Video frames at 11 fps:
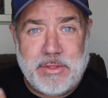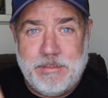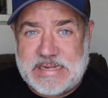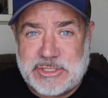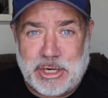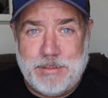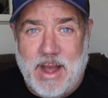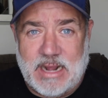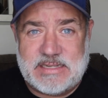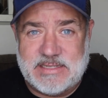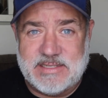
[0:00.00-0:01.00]
the mystery
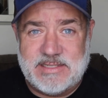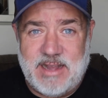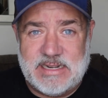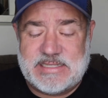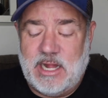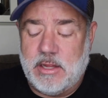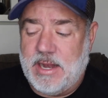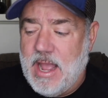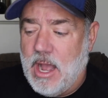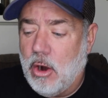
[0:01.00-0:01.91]
boxes not selling out,